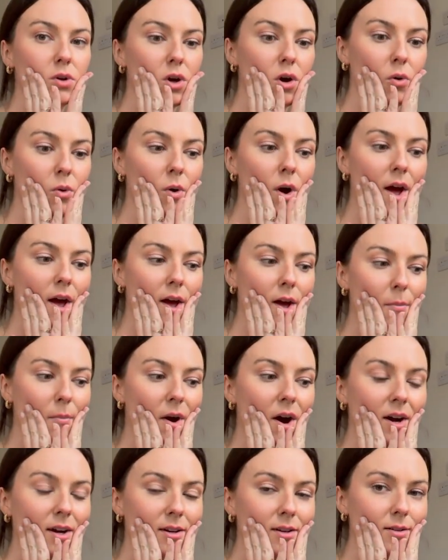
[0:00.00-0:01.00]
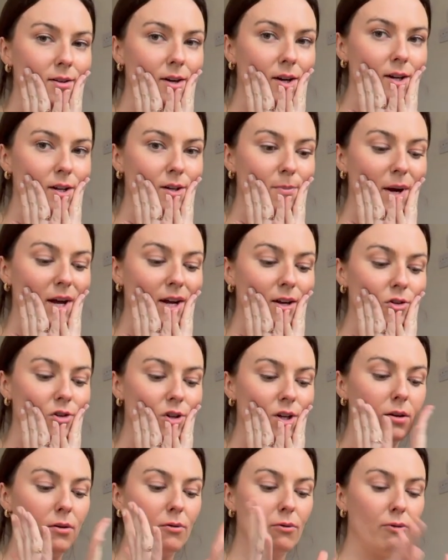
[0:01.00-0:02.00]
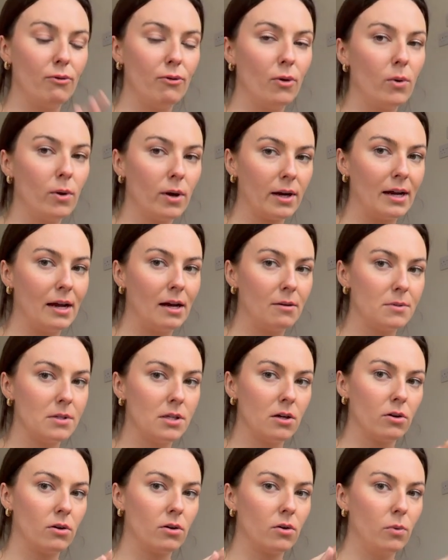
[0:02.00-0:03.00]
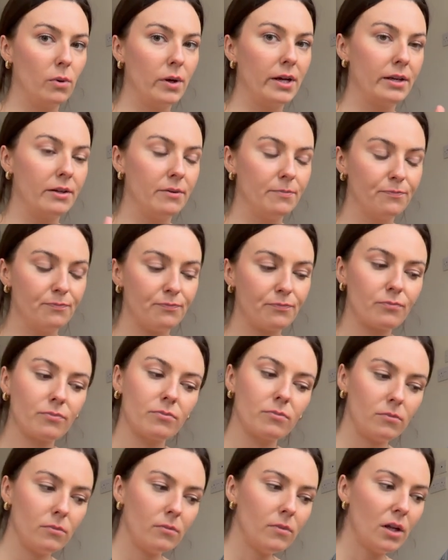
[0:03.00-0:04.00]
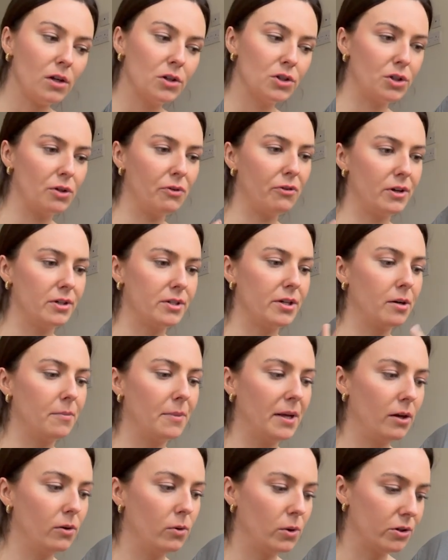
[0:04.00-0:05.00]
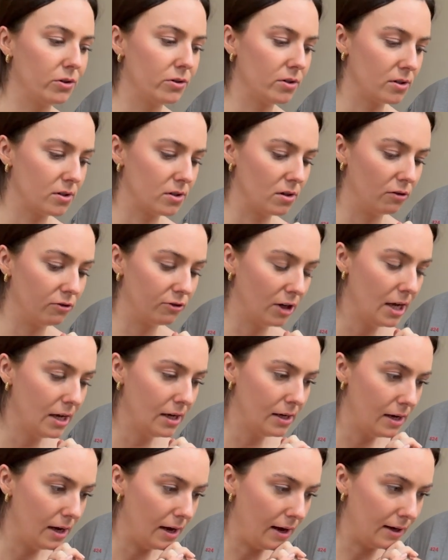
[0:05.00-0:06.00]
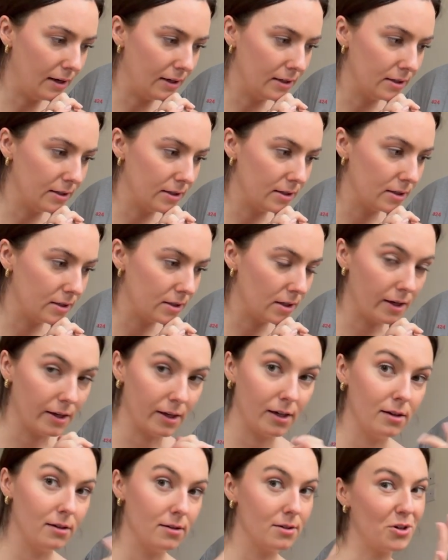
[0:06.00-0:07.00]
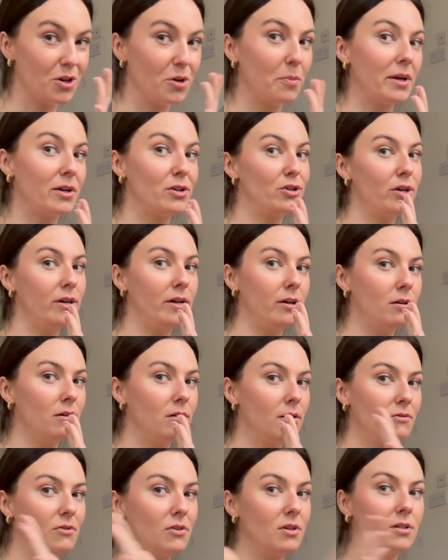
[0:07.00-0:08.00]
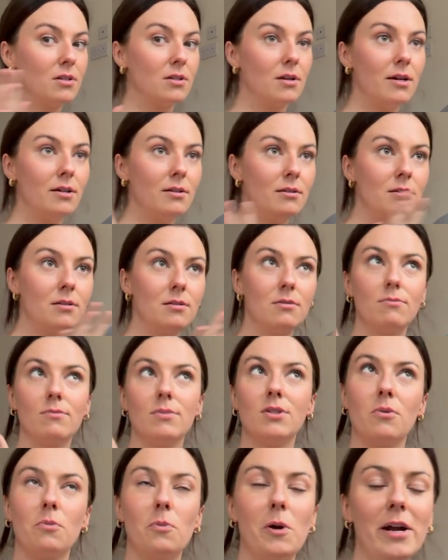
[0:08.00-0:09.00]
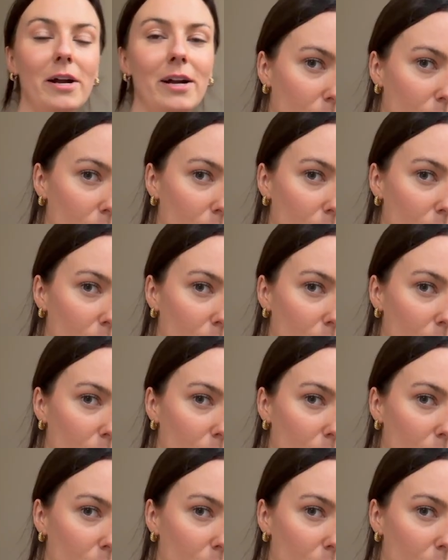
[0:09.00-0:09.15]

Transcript: know, um, I designed packaging for Gab's Luck when she first started making orders and stuff. And I can insert a picture here of the designs somewhere.